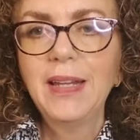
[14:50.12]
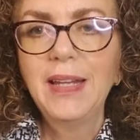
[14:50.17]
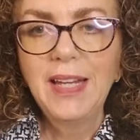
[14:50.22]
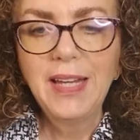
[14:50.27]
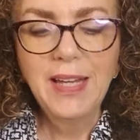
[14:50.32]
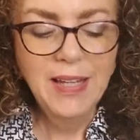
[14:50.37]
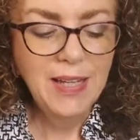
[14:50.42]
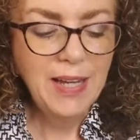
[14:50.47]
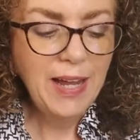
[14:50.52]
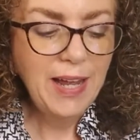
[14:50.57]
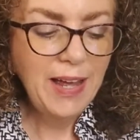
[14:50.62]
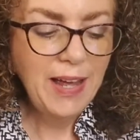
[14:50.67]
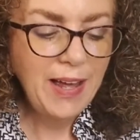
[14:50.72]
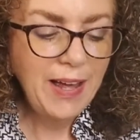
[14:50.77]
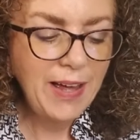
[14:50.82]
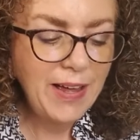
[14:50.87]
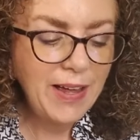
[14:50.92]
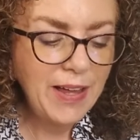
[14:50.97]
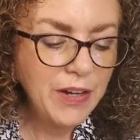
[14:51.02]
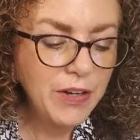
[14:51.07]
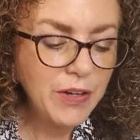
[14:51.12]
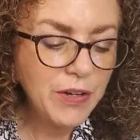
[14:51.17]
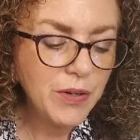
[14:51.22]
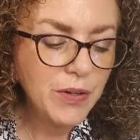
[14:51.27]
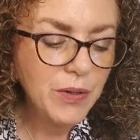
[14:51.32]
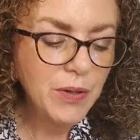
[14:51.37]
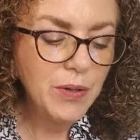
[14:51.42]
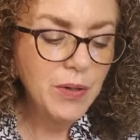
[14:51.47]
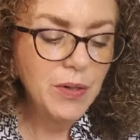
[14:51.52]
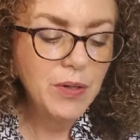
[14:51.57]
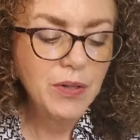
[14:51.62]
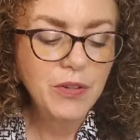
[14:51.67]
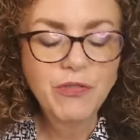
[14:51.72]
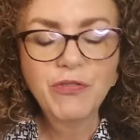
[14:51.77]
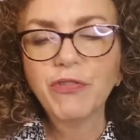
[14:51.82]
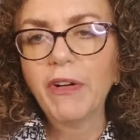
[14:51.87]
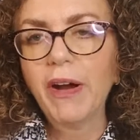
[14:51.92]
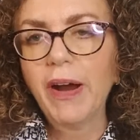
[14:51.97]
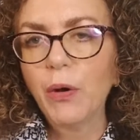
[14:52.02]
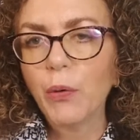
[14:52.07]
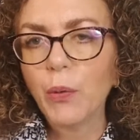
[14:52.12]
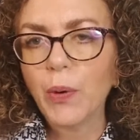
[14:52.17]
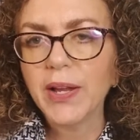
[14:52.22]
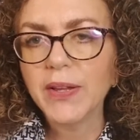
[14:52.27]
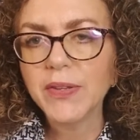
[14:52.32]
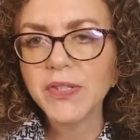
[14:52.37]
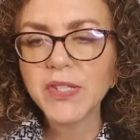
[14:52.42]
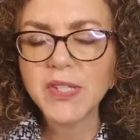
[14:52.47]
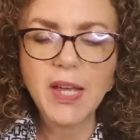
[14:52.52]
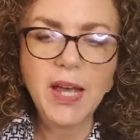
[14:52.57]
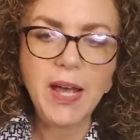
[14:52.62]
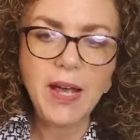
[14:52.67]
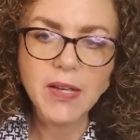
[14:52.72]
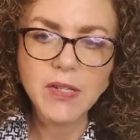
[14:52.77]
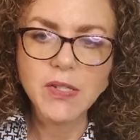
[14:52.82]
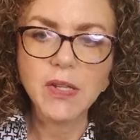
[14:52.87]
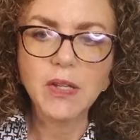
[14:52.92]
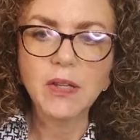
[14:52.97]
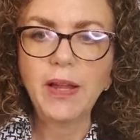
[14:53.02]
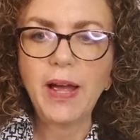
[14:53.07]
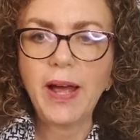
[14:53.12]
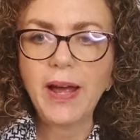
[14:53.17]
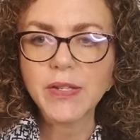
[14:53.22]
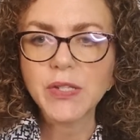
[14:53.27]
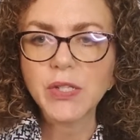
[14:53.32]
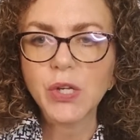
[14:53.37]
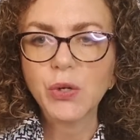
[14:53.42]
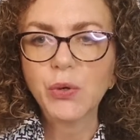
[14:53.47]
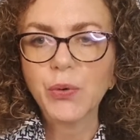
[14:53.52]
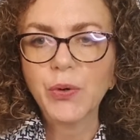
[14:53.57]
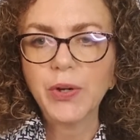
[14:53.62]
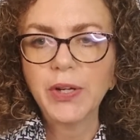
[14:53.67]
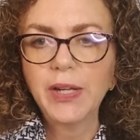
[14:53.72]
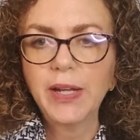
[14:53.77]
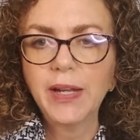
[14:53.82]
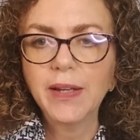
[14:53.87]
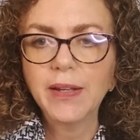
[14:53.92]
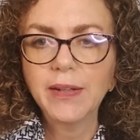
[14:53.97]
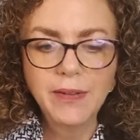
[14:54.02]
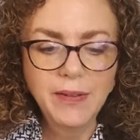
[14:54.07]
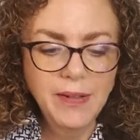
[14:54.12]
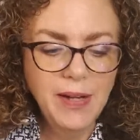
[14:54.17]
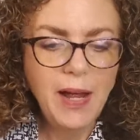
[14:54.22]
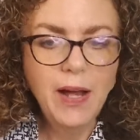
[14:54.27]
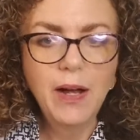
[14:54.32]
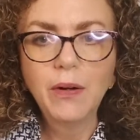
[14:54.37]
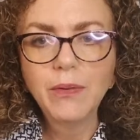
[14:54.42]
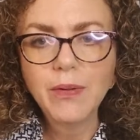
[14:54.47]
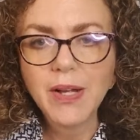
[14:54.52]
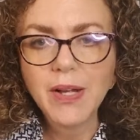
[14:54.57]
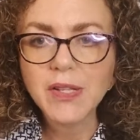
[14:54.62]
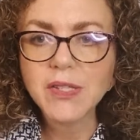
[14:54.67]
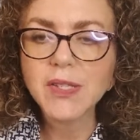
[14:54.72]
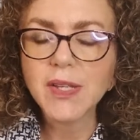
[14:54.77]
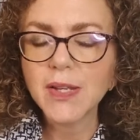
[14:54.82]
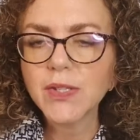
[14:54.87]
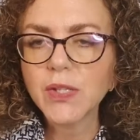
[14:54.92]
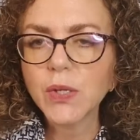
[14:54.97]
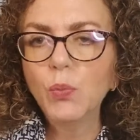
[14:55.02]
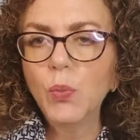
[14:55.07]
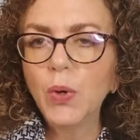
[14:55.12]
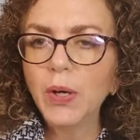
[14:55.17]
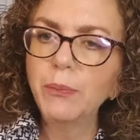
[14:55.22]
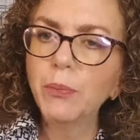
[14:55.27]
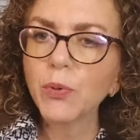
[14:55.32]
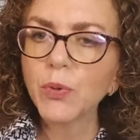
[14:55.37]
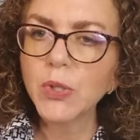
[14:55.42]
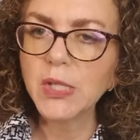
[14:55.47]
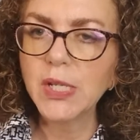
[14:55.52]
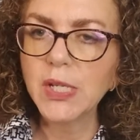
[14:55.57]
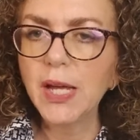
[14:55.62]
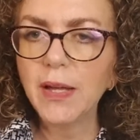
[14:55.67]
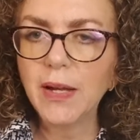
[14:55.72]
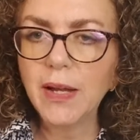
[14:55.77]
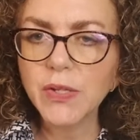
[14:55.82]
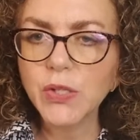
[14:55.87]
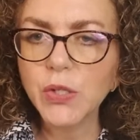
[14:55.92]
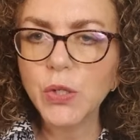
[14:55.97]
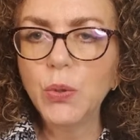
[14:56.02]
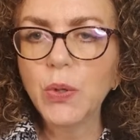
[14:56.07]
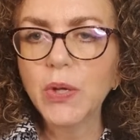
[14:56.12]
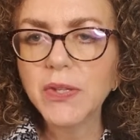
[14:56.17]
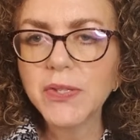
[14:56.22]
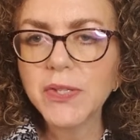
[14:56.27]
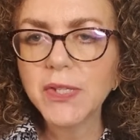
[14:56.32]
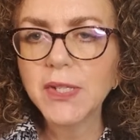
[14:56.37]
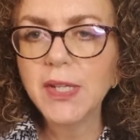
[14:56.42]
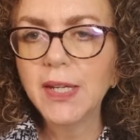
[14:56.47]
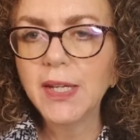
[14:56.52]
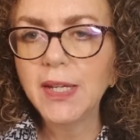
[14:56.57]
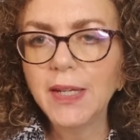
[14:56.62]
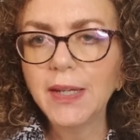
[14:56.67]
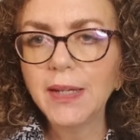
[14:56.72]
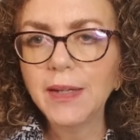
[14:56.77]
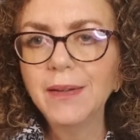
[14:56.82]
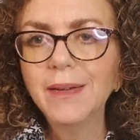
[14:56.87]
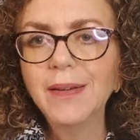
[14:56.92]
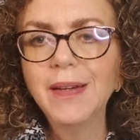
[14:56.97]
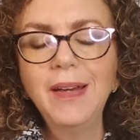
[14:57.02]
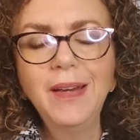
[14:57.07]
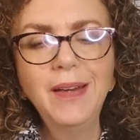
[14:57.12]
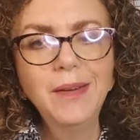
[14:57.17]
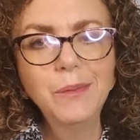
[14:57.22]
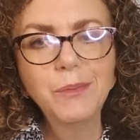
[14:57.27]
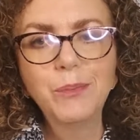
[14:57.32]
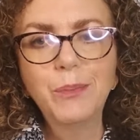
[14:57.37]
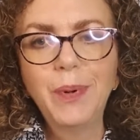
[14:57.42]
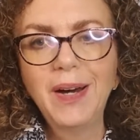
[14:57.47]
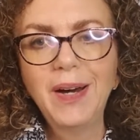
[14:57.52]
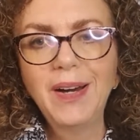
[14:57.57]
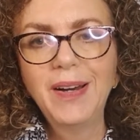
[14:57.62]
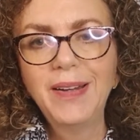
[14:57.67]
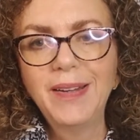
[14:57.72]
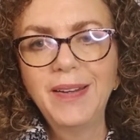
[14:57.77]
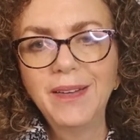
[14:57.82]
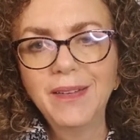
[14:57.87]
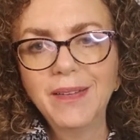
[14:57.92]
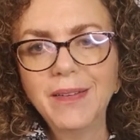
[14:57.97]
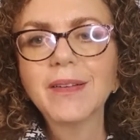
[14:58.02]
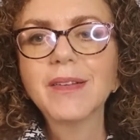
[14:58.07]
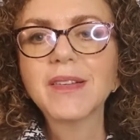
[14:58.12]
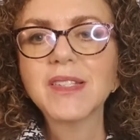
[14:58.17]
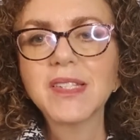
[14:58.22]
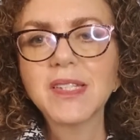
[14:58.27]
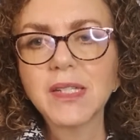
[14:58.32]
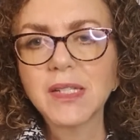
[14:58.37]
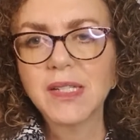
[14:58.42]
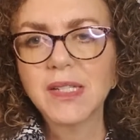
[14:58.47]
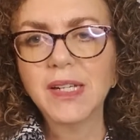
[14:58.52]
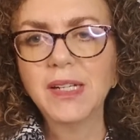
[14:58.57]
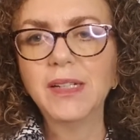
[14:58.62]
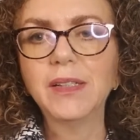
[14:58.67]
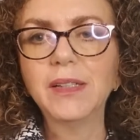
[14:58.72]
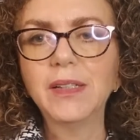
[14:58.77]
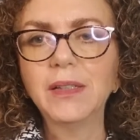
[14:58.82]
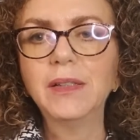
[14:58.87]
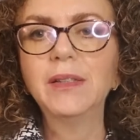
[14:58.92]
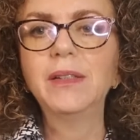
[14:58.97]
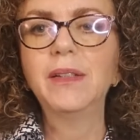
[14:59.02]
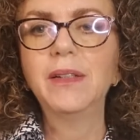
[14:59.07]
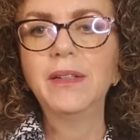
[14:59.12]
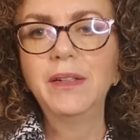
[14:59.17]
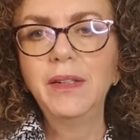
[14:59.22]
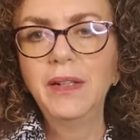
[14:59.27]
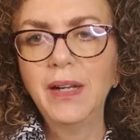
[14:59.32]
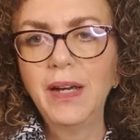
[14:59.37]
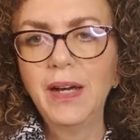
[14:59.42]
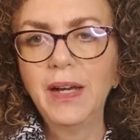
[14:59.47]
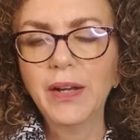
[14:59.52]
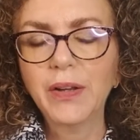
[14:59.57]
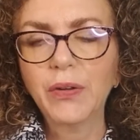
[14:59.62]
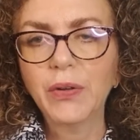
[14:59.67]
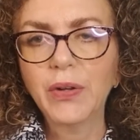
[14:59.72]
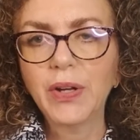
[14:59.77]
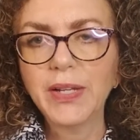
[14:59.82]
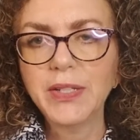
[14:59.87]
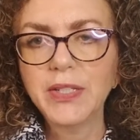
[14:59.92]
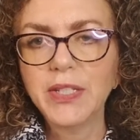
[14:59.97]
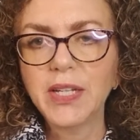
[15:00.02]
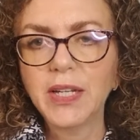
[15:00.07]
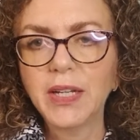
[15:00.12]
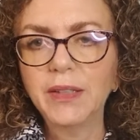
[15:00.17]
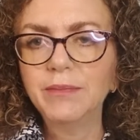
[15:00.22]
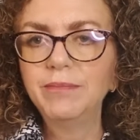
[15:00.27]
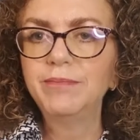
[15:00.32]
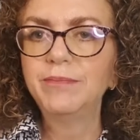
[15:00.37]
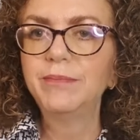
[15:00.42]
It had fragrance as the last ingredient. Now, it's less than 1%, as you can see, but still not a good idea.